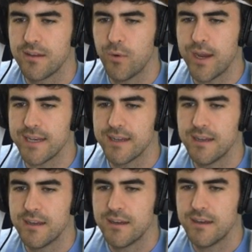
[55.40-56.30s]
Wait!
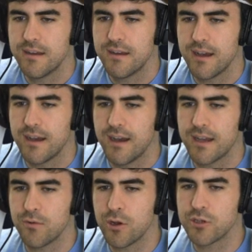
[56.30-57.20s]
I
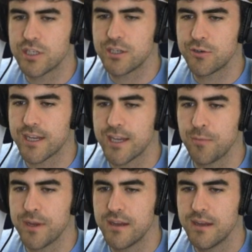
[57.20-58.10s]
don't know who sent you to kill
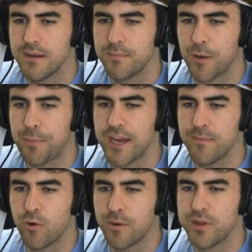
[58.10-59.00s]
me, but I'll pay you
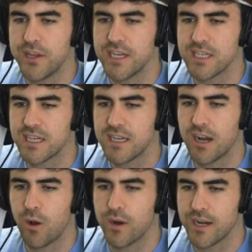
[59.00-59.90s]
more. Please! I
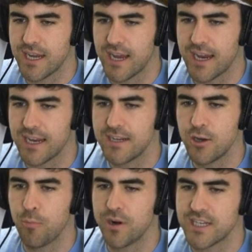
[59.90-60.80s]
don't want to die.
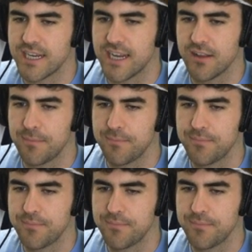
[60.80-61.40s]
No mercy. Kill him.